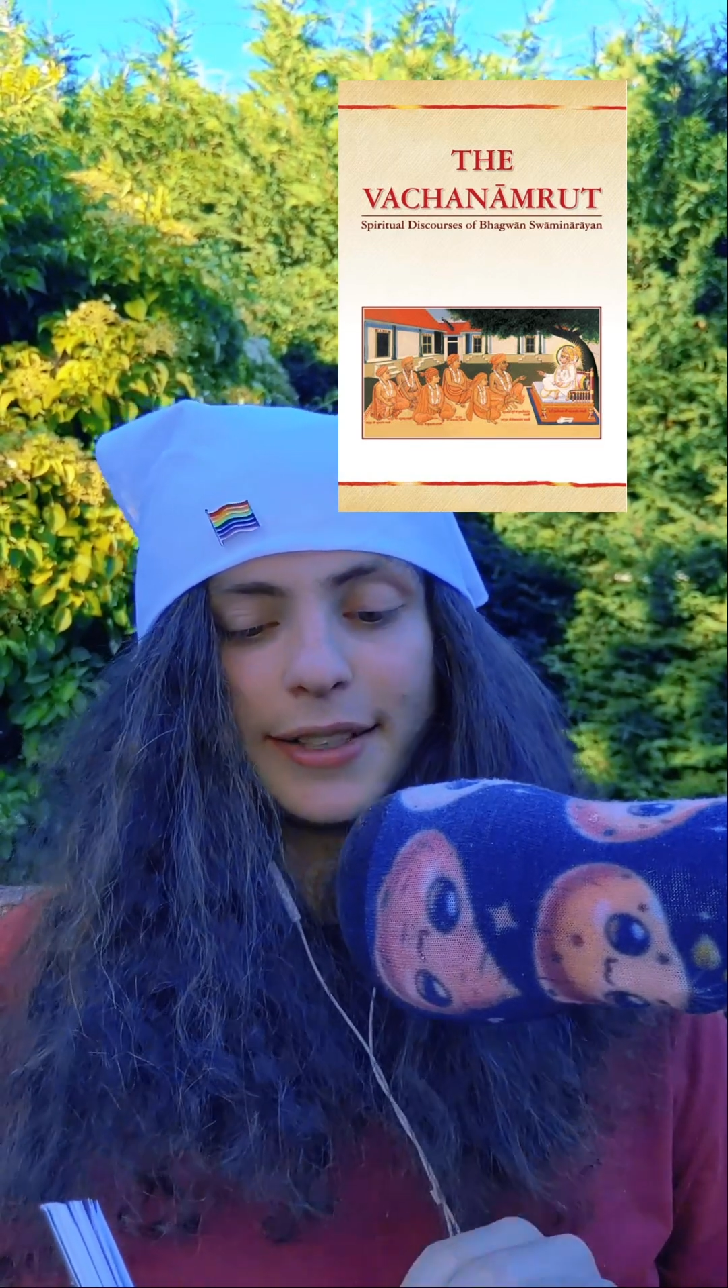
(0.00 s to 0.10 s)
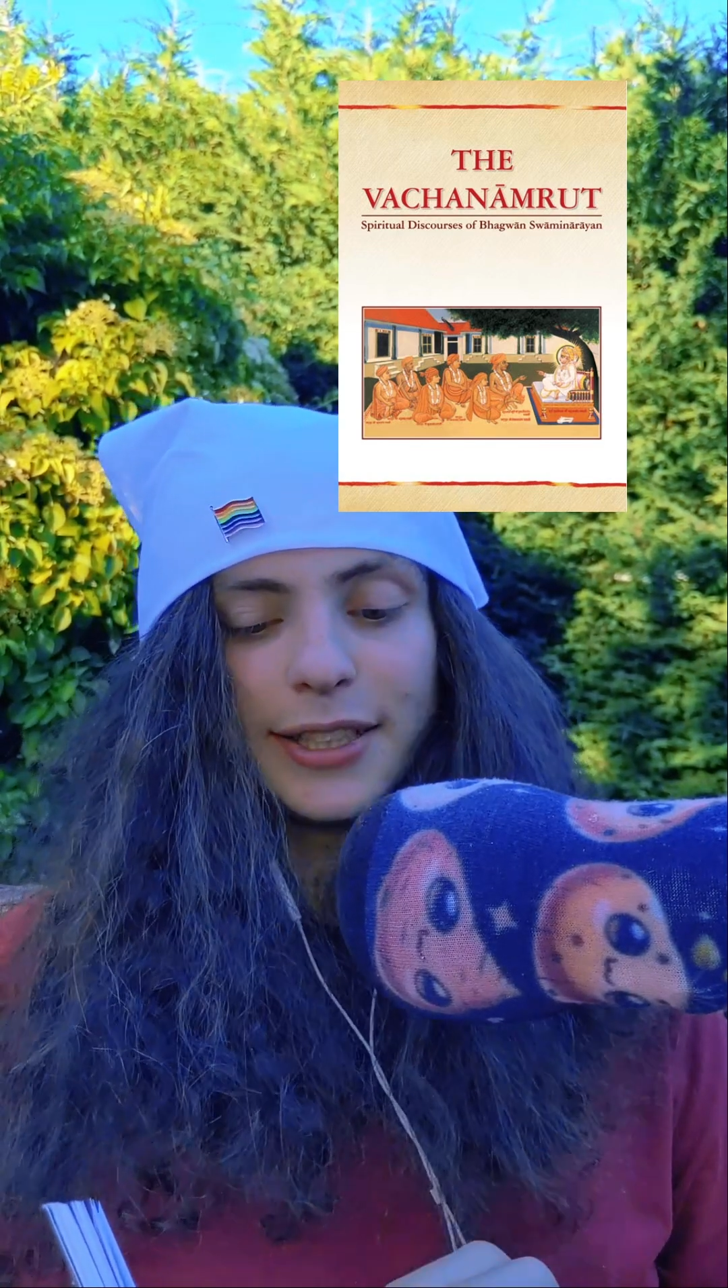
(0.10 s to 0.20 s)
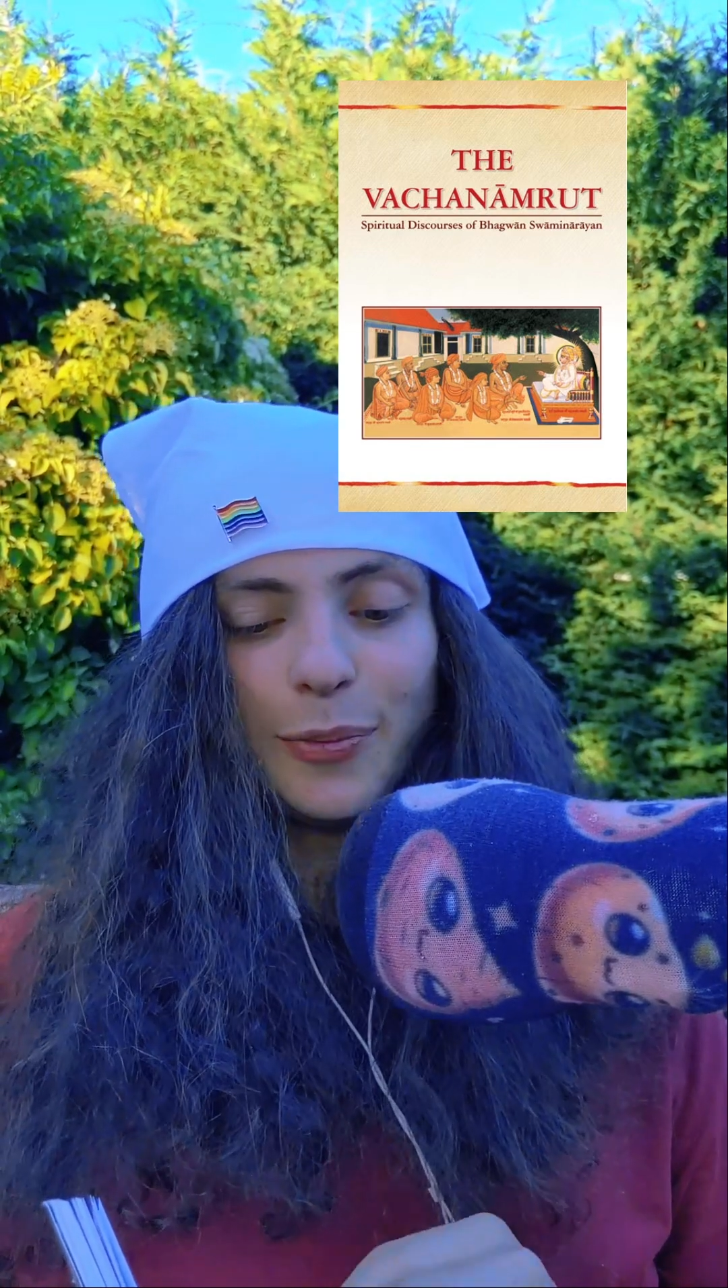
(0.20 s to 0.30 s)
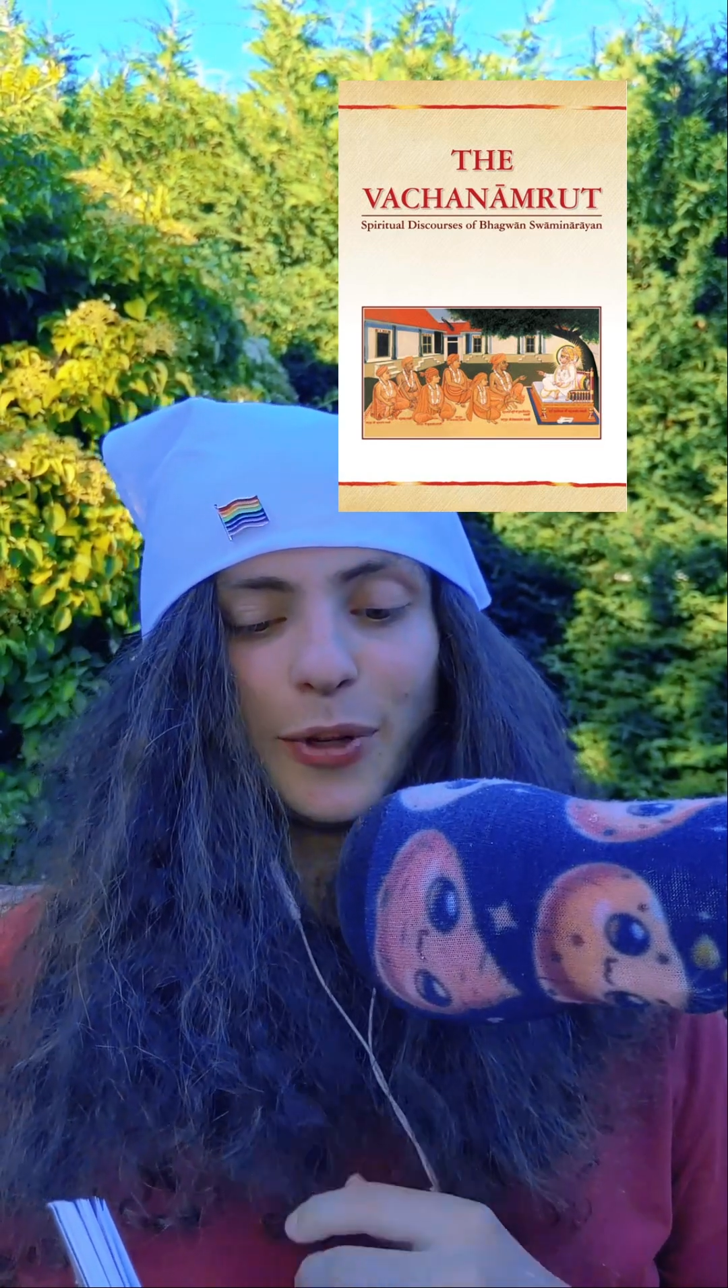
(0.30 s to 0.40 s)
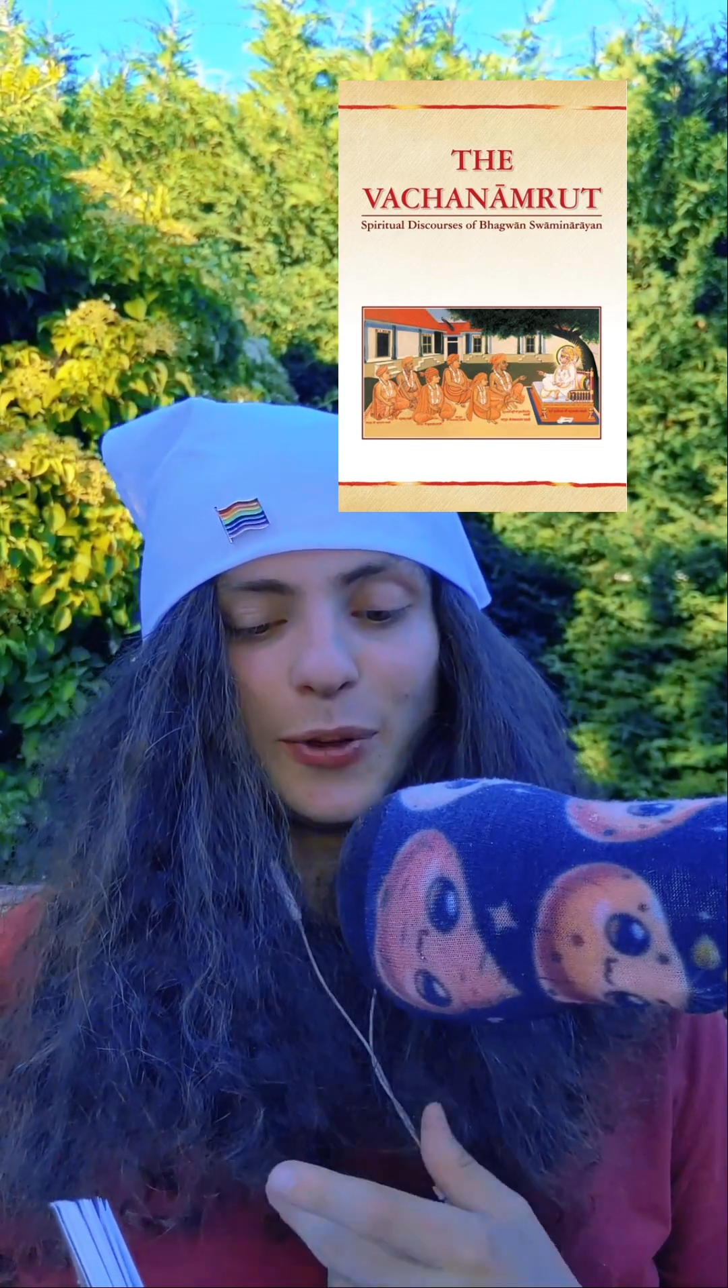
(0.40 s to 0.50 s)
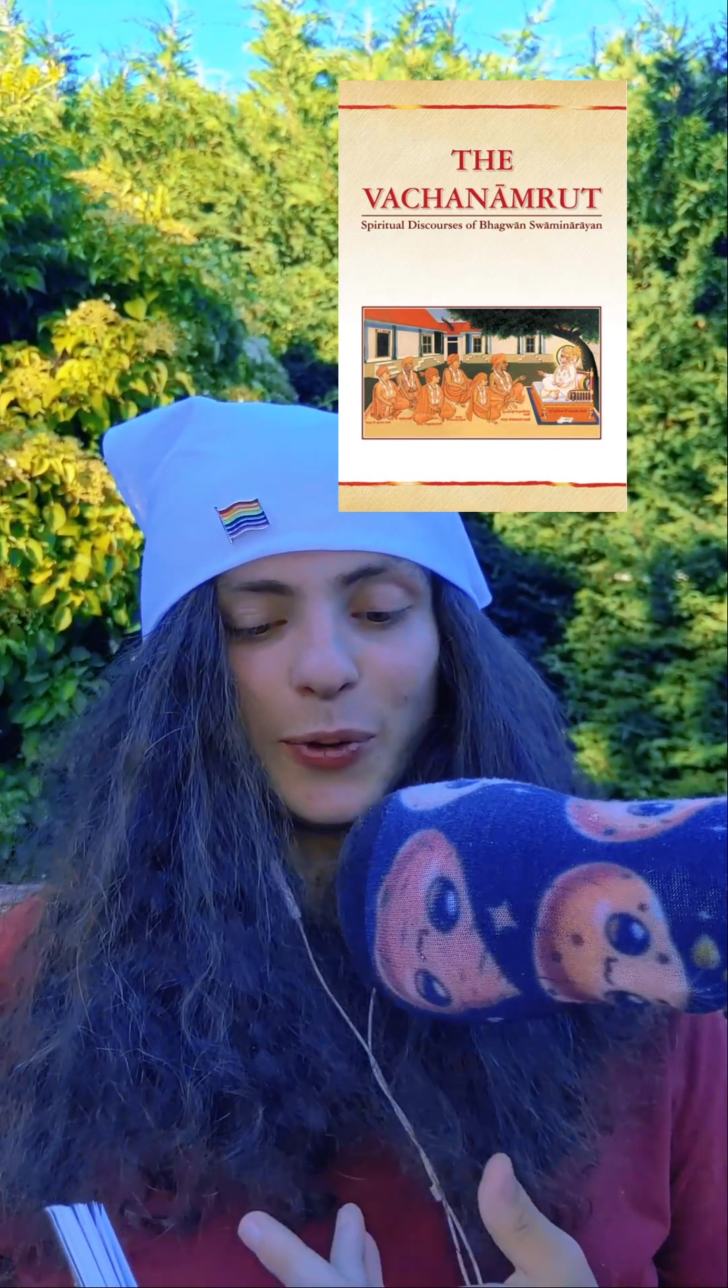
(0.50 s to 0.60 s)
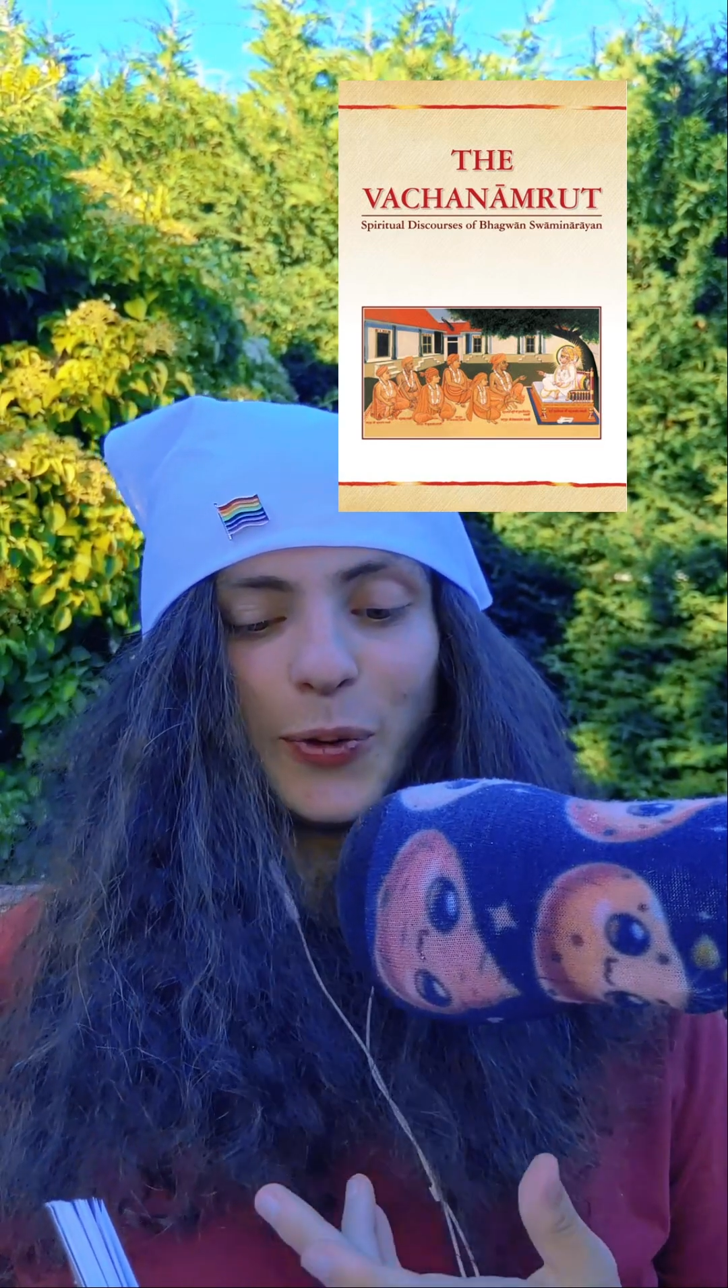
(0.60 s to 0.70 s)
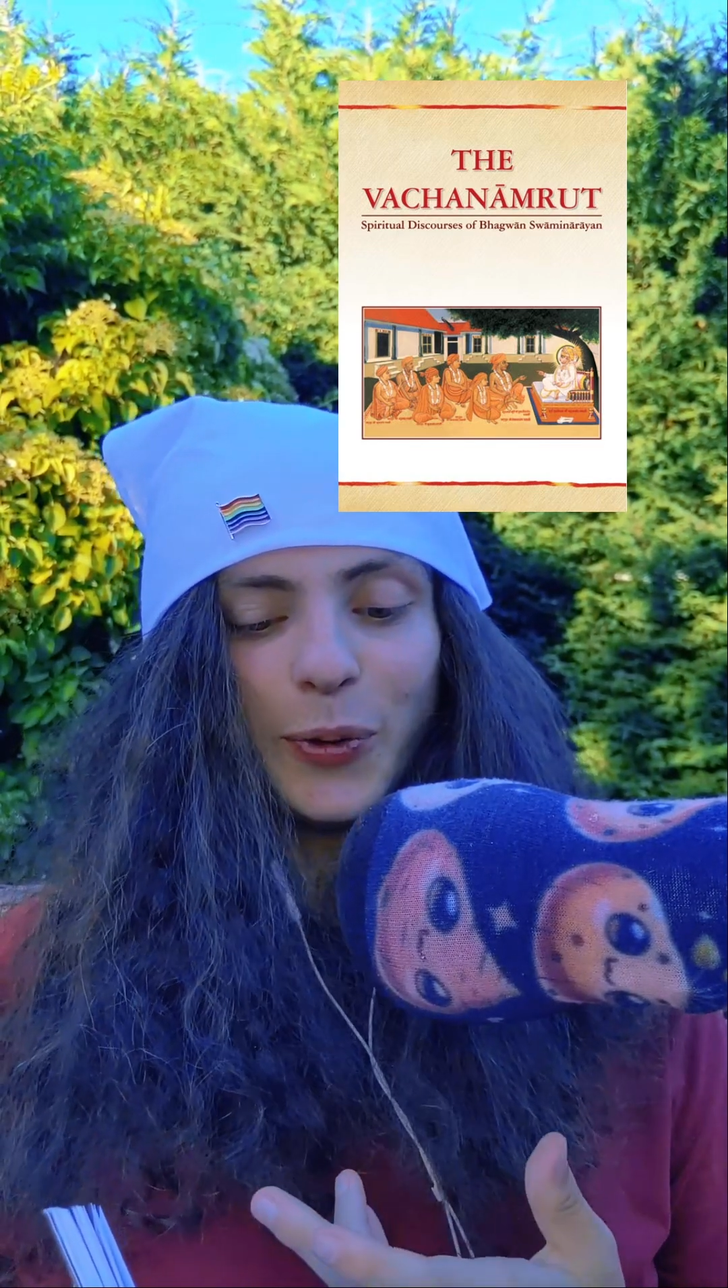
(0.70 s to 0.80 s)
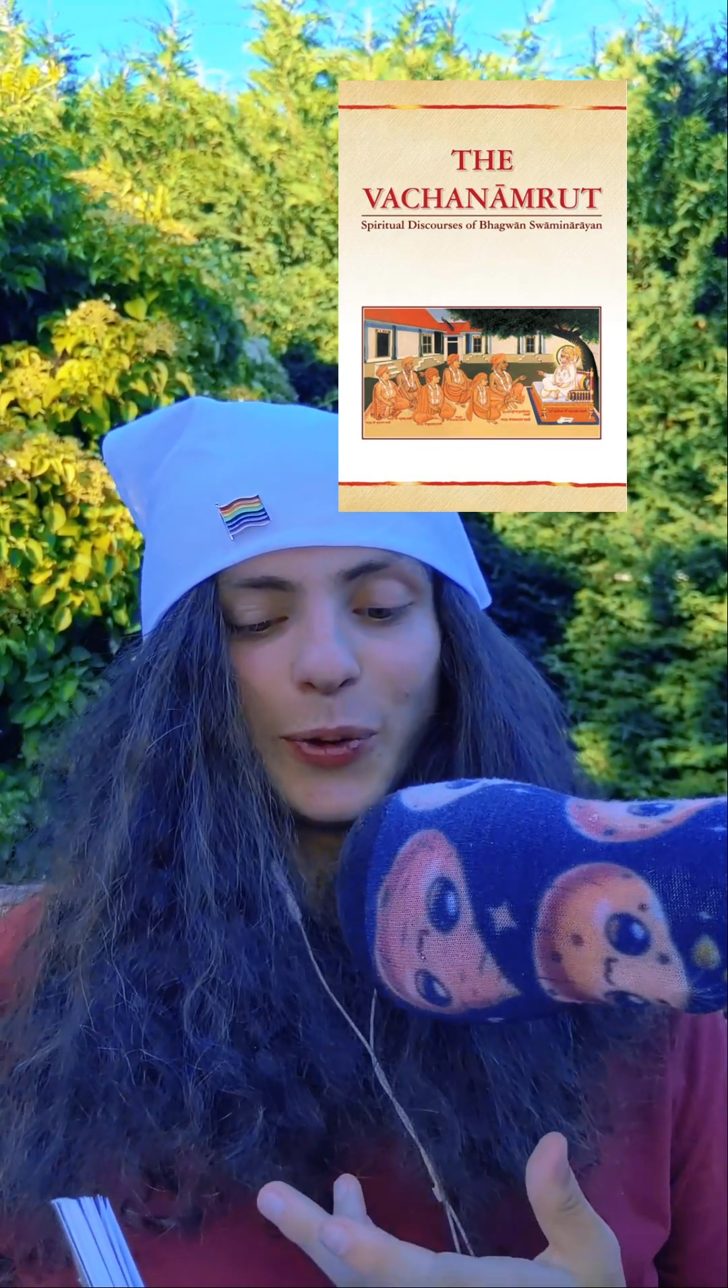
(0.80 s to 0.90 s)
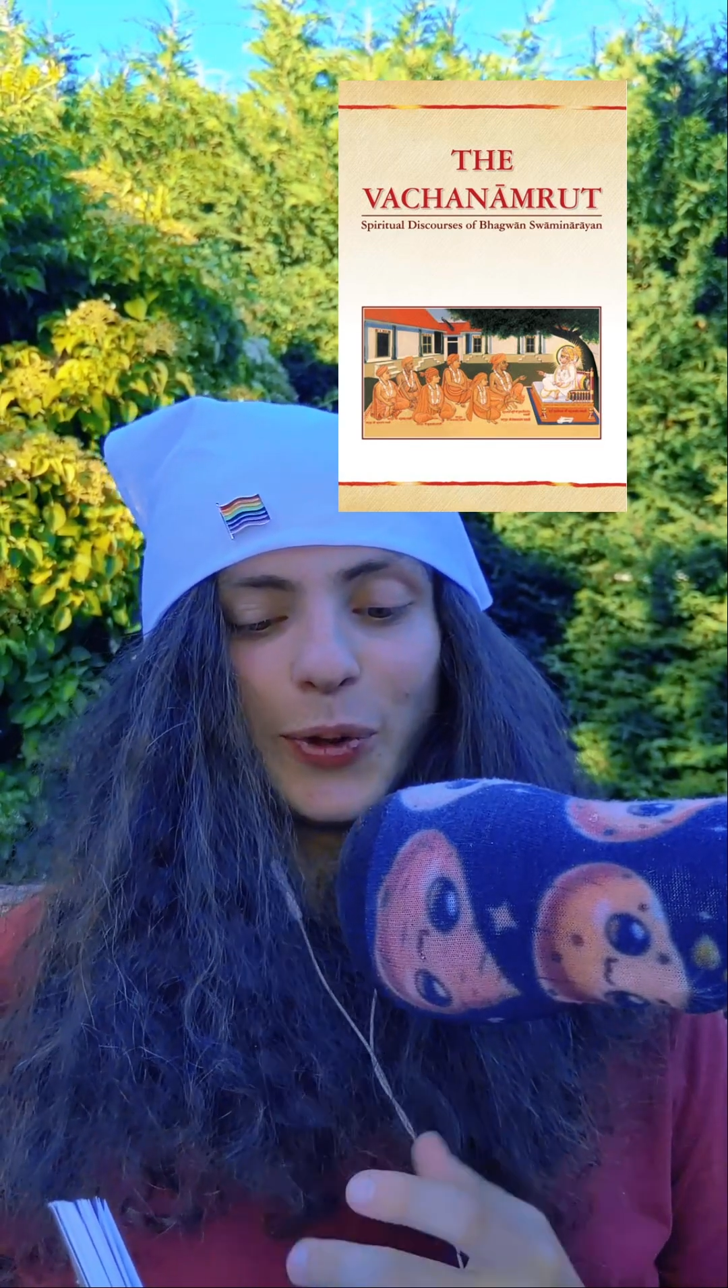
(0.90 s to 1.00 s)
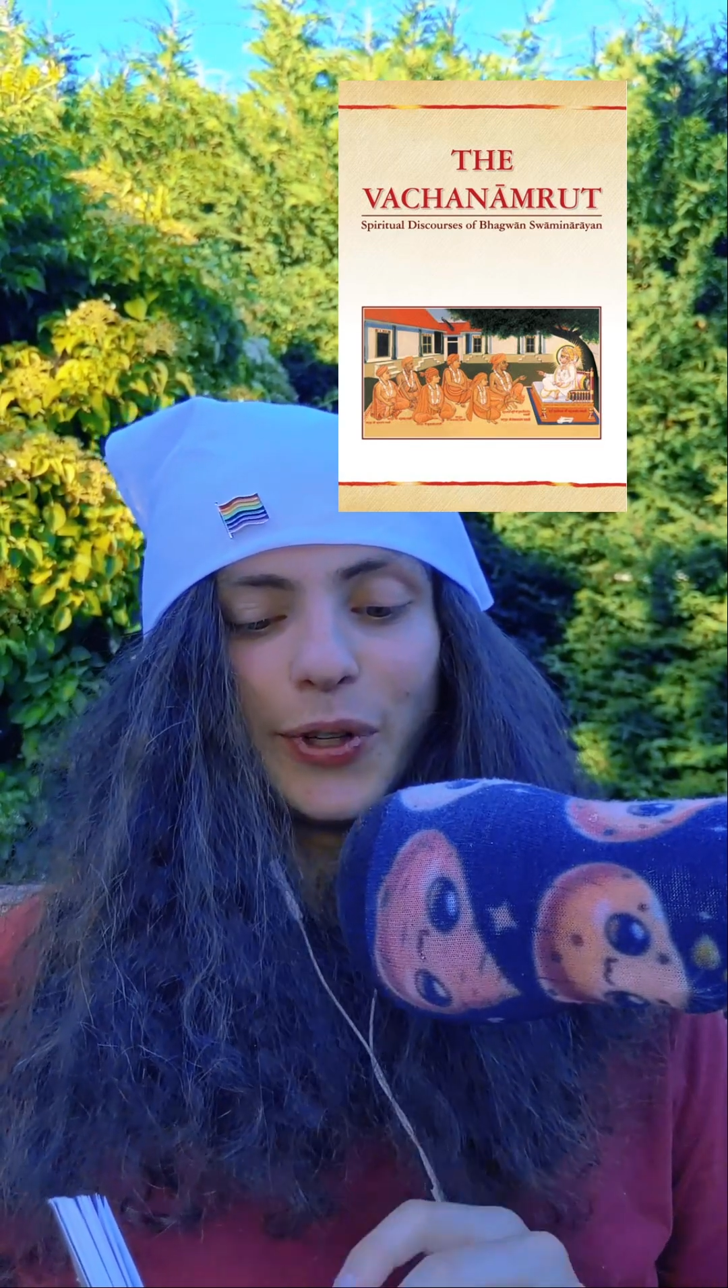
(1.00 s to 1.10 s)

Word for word: someone who